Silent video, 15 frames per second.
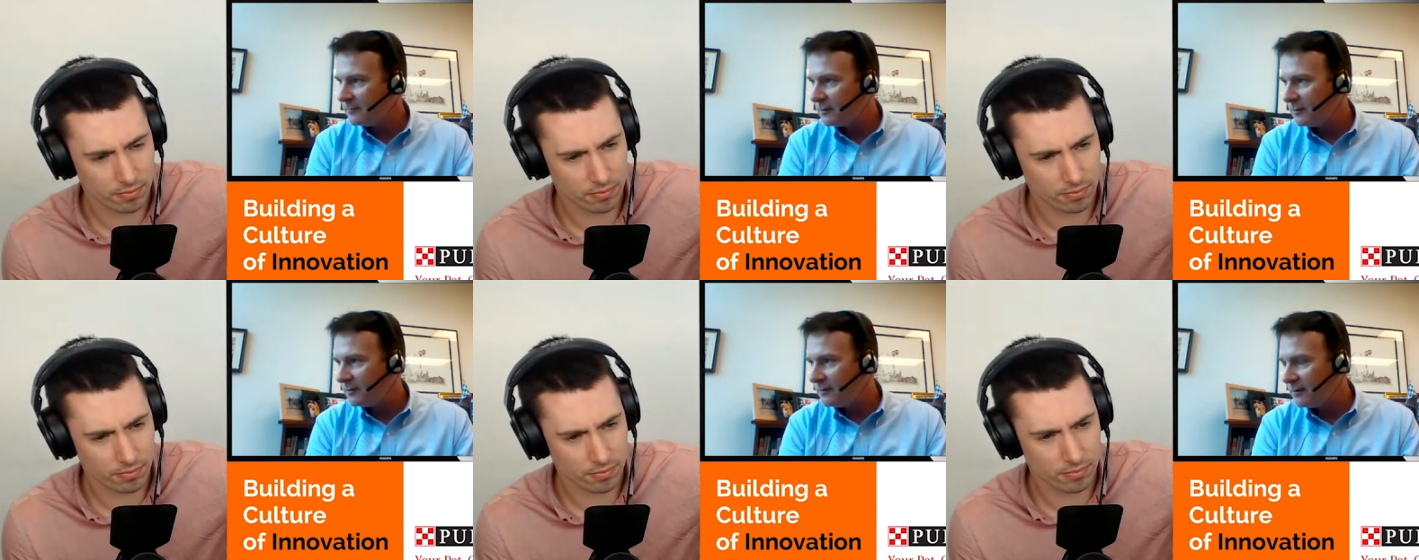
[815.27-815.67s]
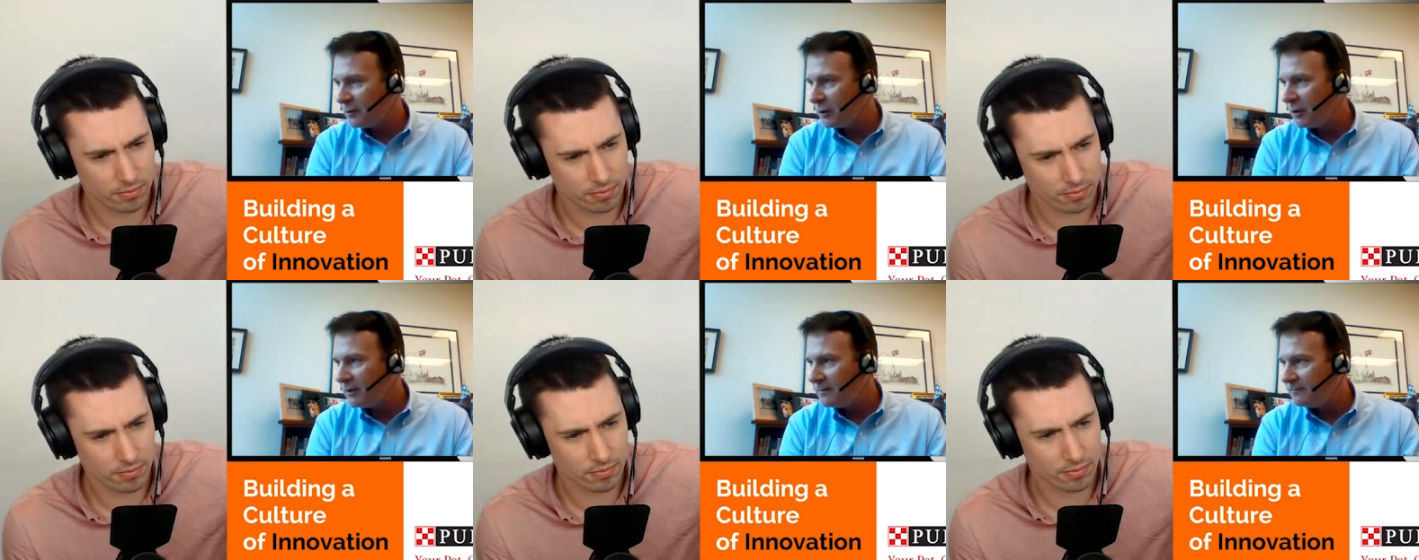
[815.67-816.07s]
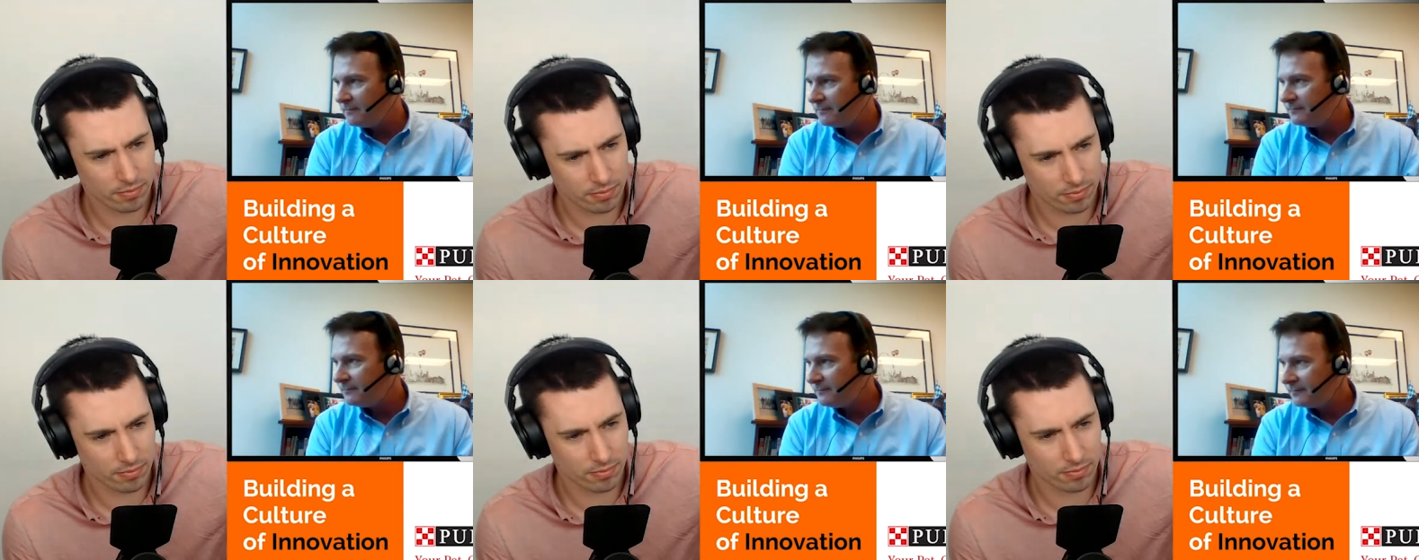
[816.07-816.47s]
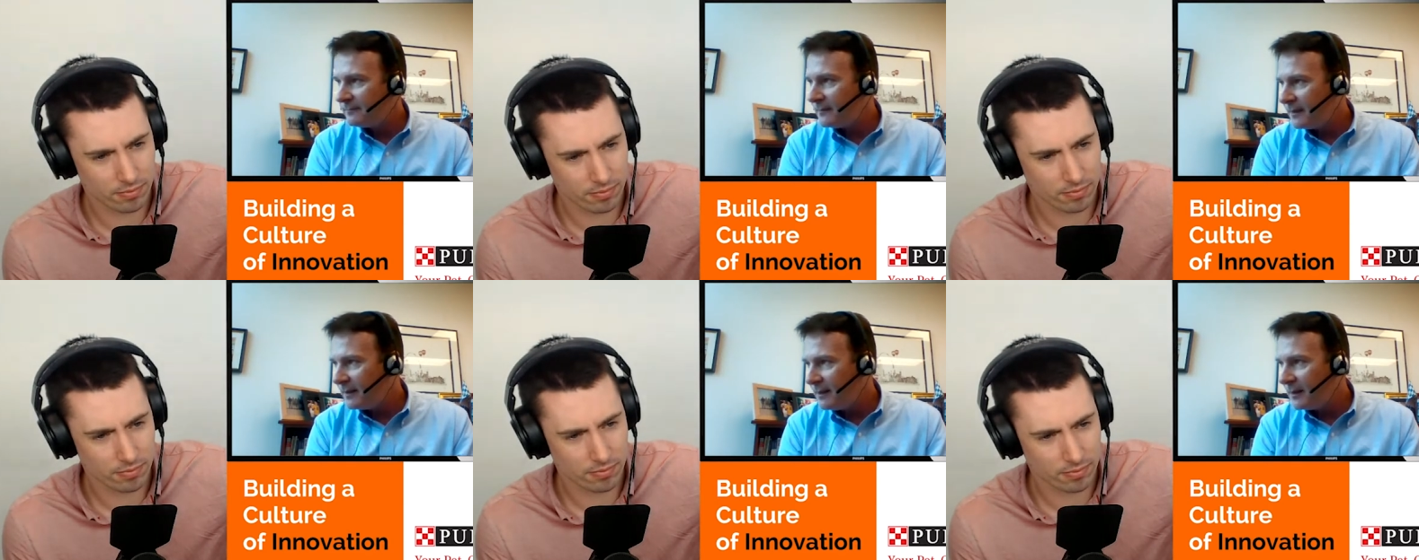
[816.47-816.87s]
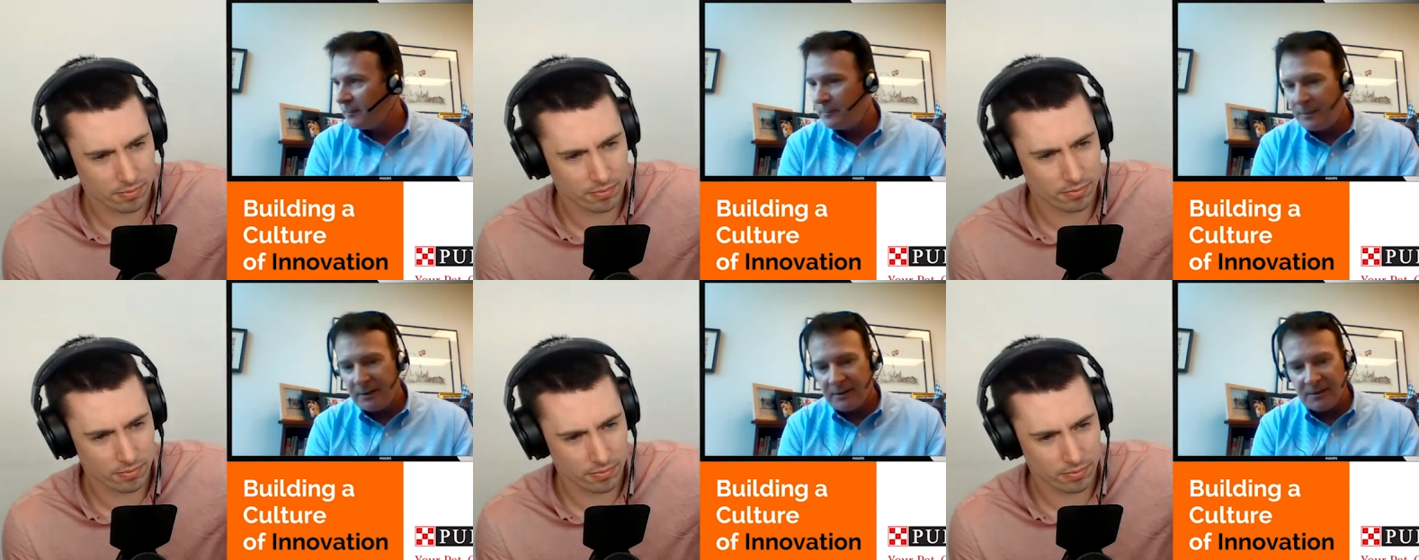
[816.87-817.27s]
Speaker 1: good, you know,
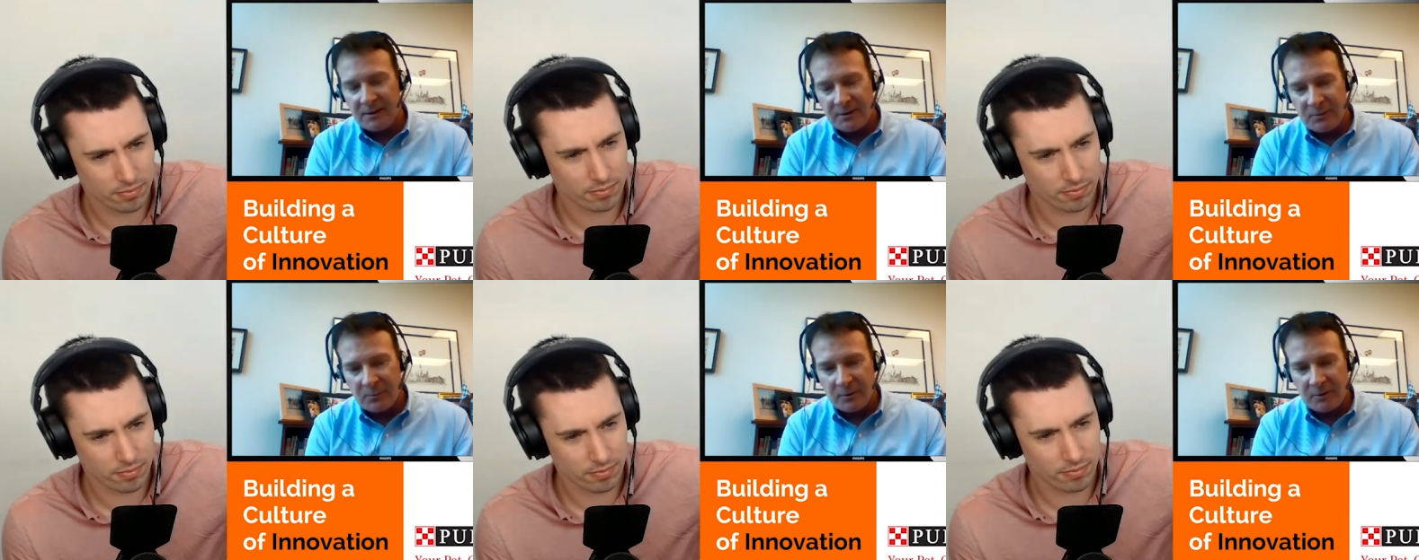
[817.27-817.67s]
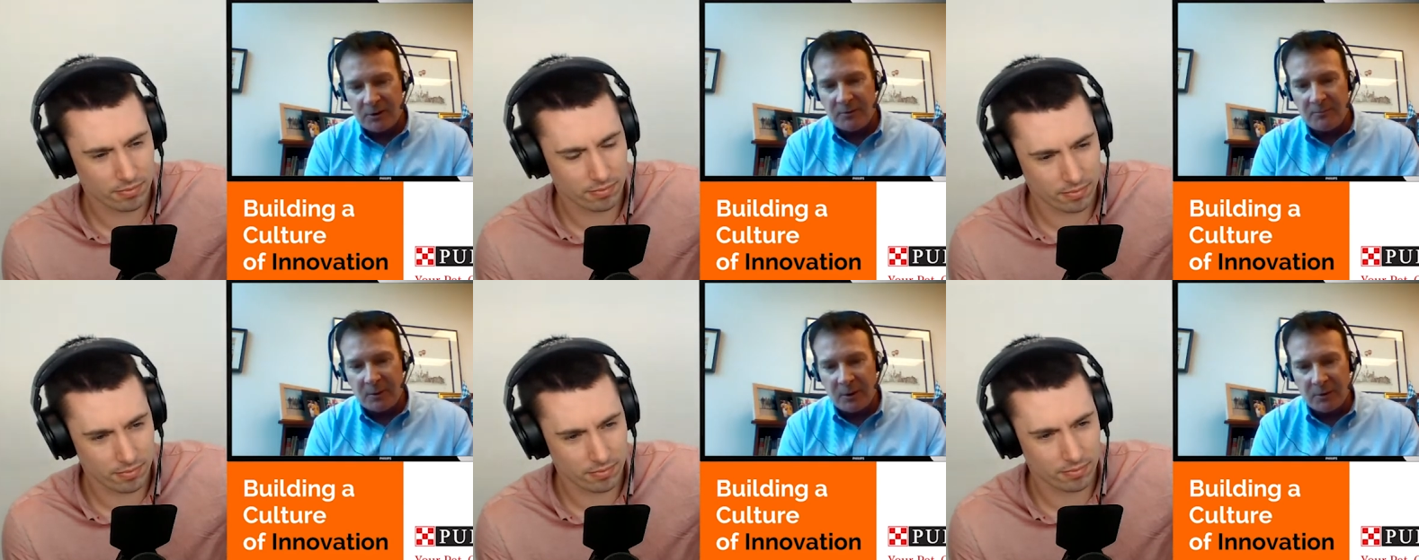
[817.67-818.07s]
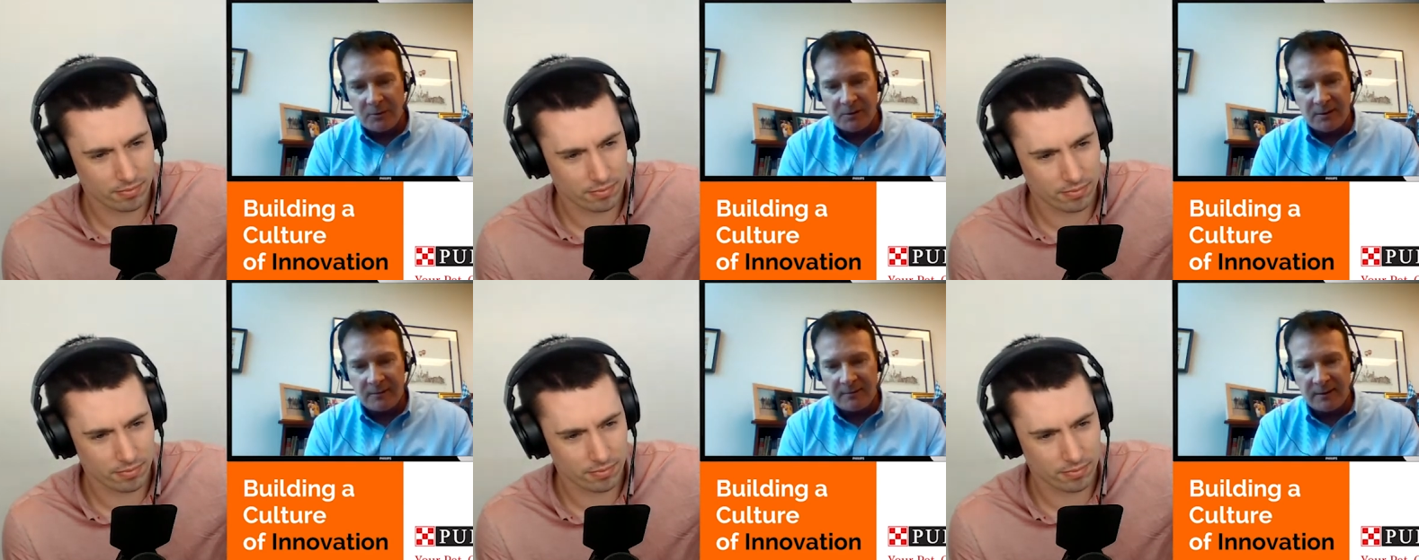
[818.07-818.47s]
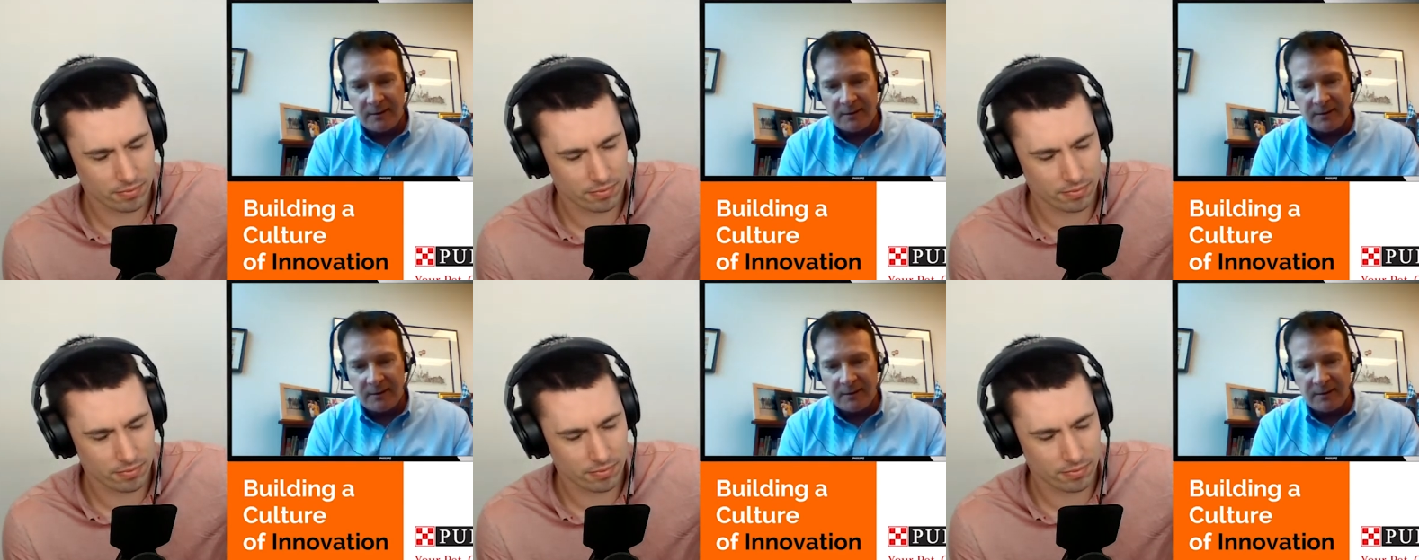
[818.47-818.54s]
business with good bones and and,